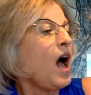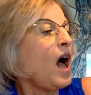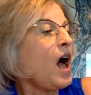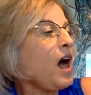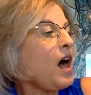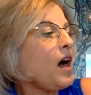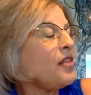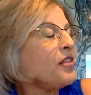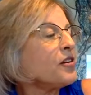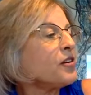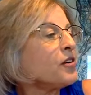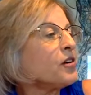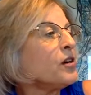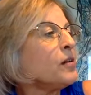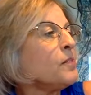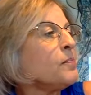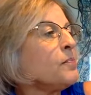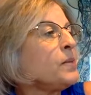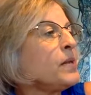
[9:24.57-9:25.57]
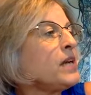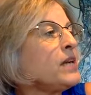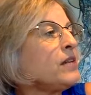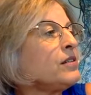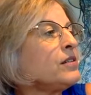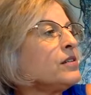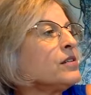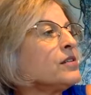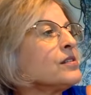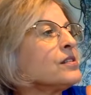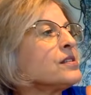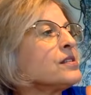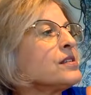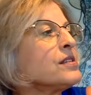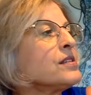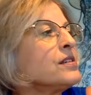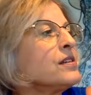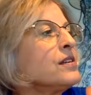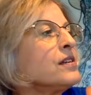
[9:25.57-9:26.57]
other beetles